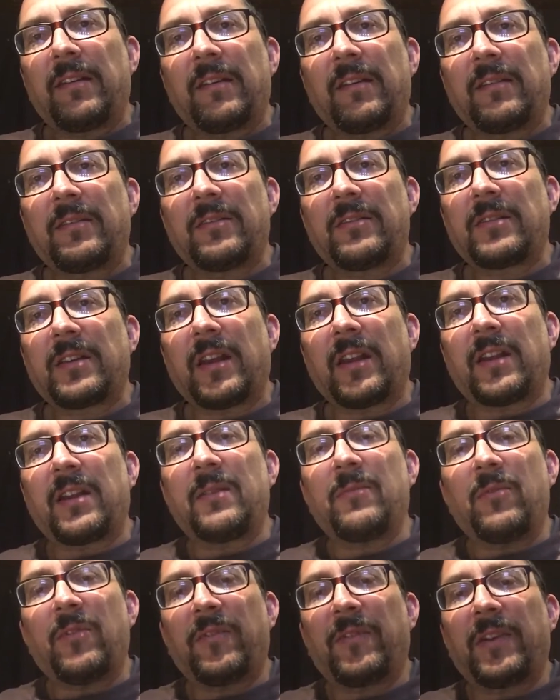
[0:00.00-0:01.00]
it's just got to
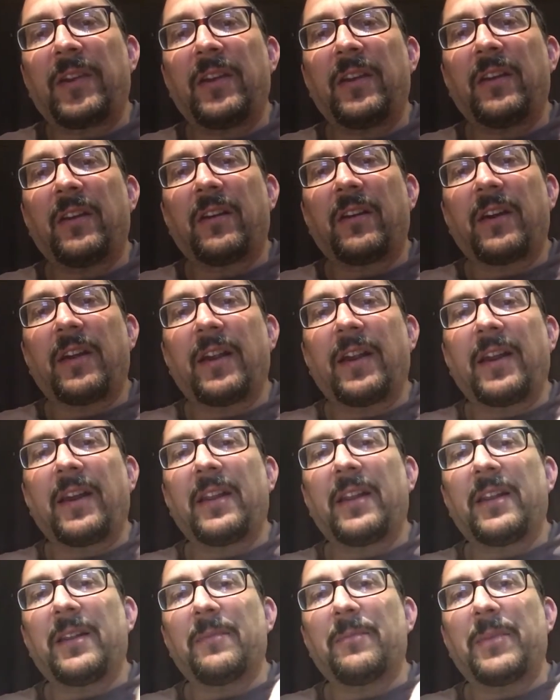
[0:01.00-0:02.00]
come off of here, and I got
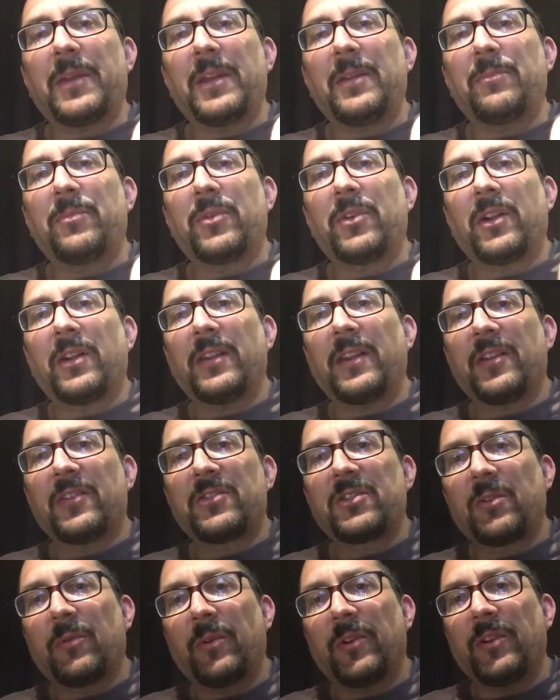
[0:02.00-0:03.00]
to get a bead put on there.
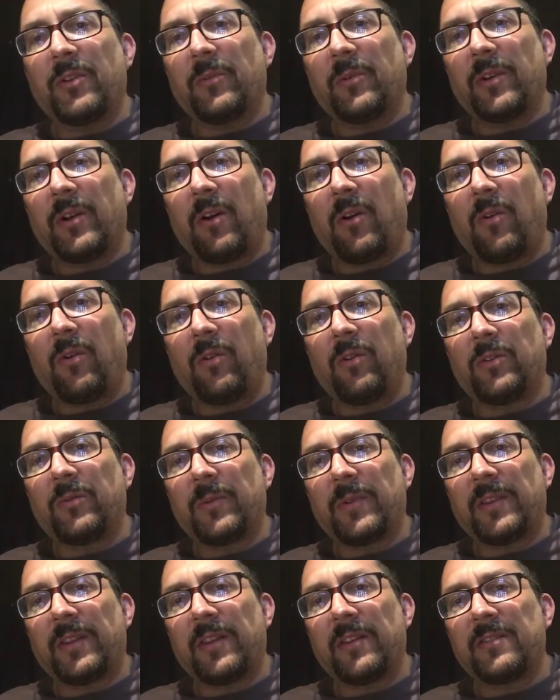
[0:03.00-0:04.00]
So when you would hold
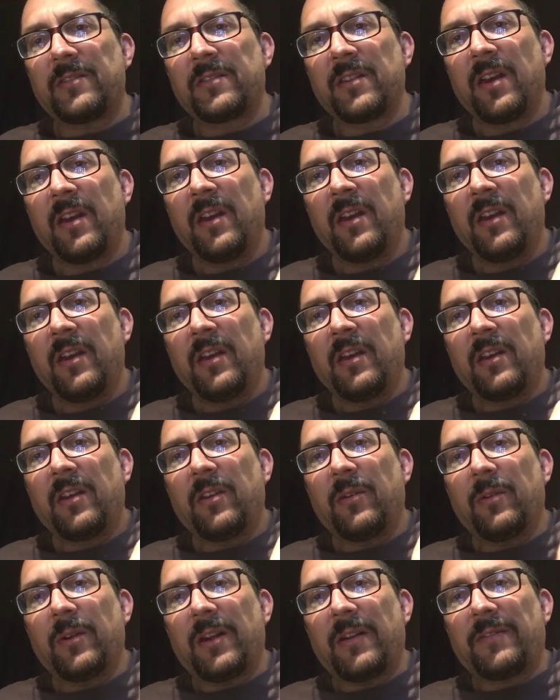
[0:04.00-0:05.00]
with this,
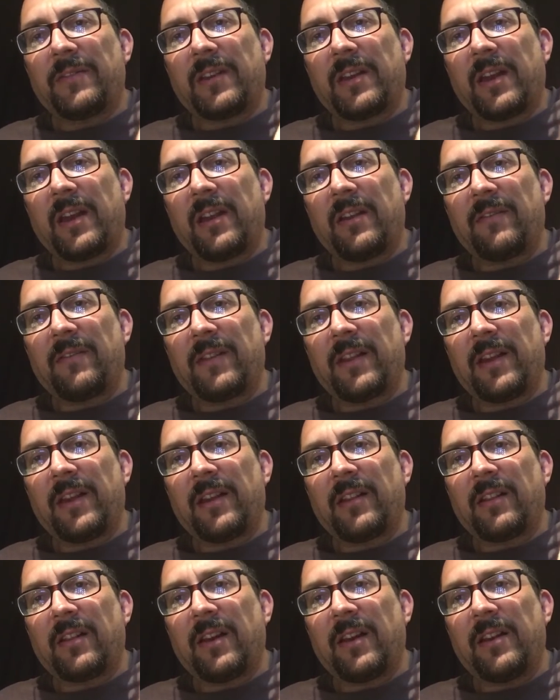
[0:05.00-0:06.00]
you would have to kind of
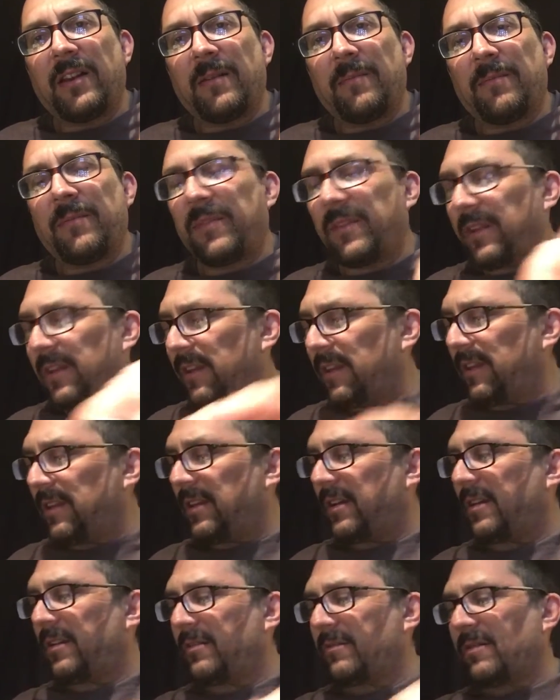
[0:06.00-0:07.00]
like line up
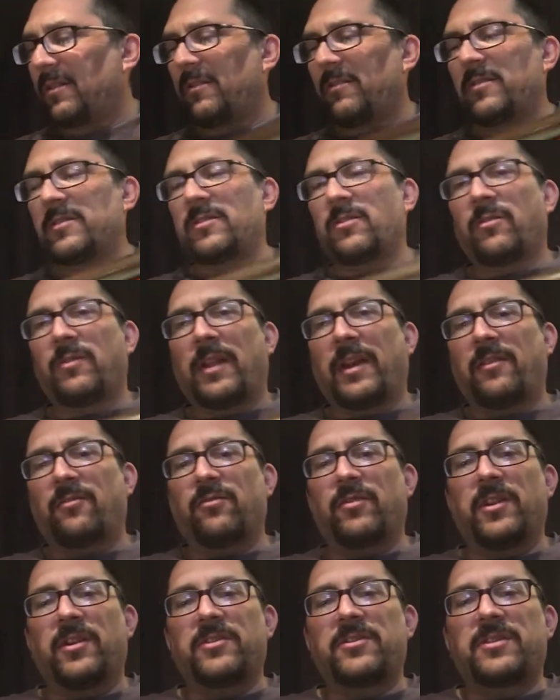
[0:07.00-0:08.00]
the. There is no like
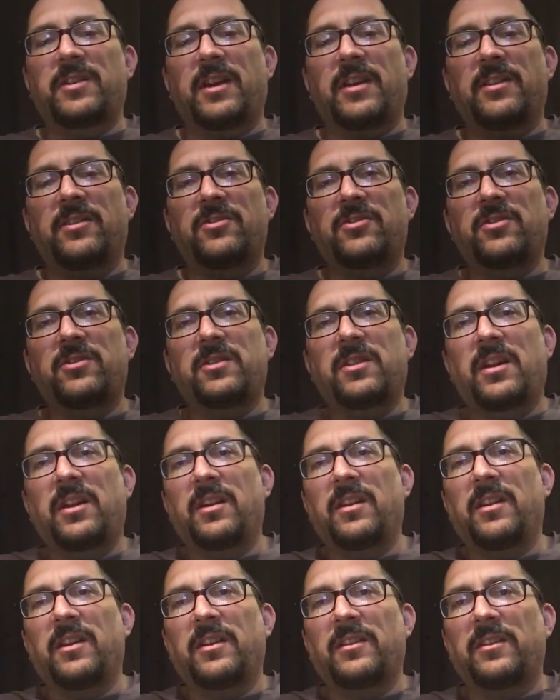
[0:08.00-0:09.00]
rear sight. It's just kind
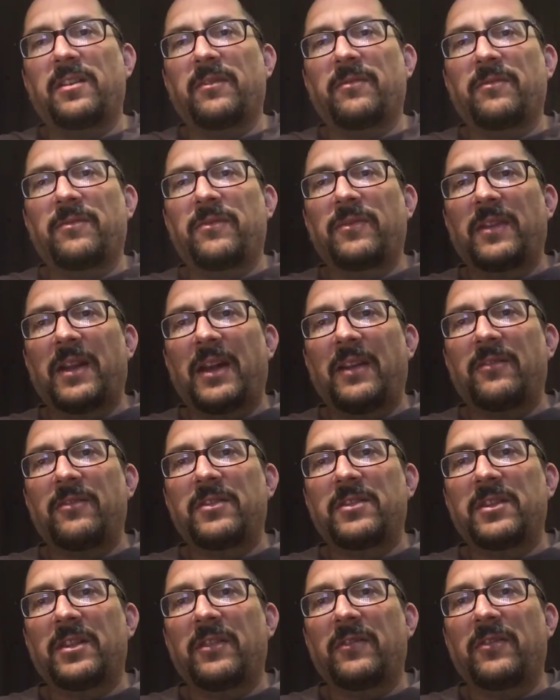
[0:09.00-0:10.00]
of like the flat
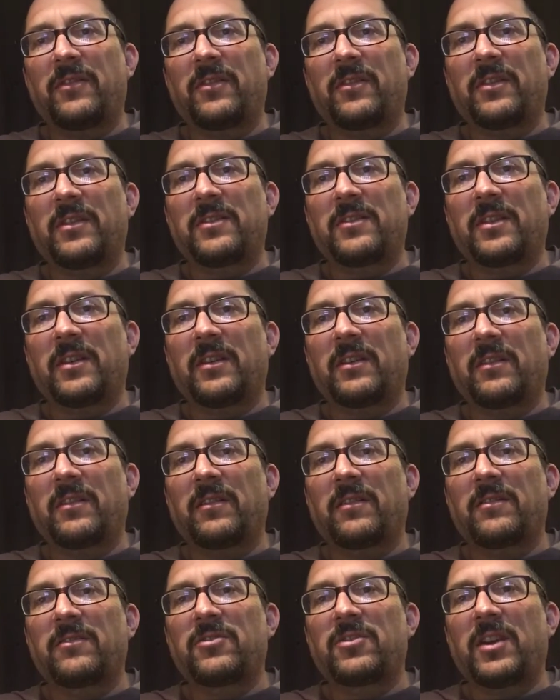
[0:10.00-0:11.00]
receiver. It's like a
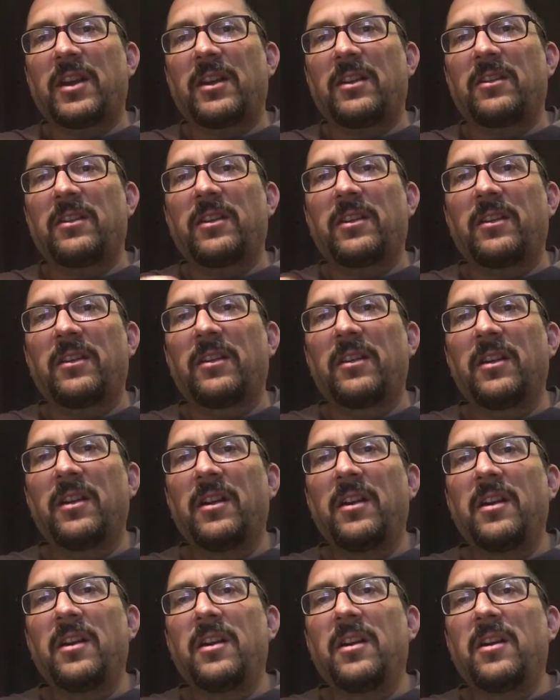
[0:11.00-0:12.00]
channel here.
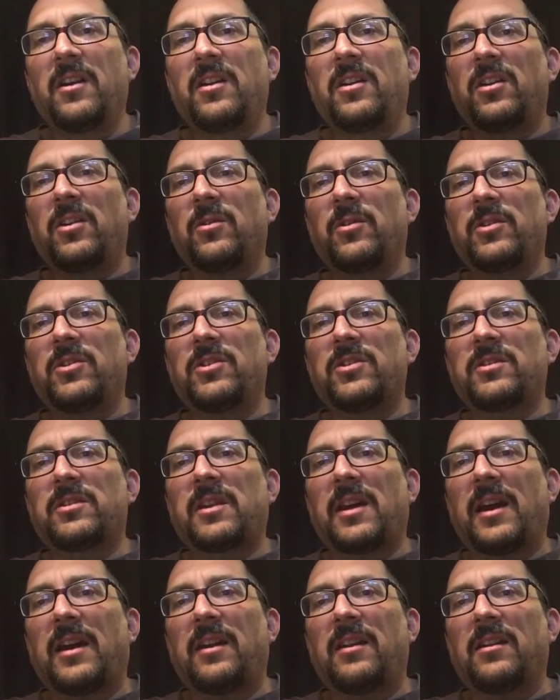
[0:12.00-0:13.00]
You would just
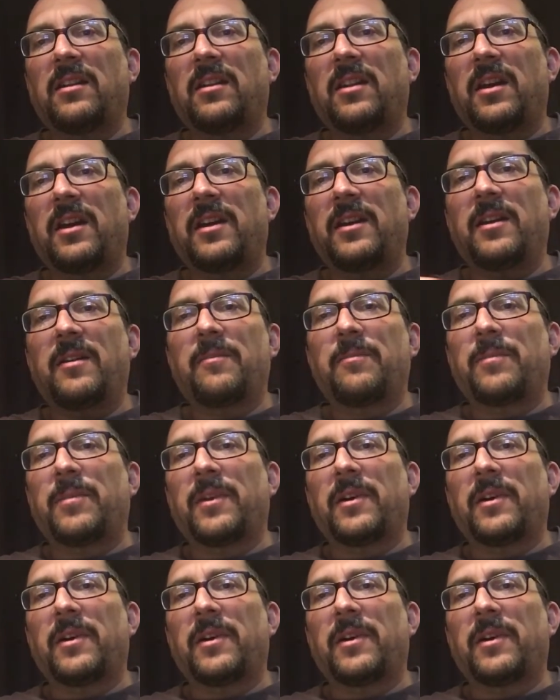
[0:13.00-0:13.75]
kind of line up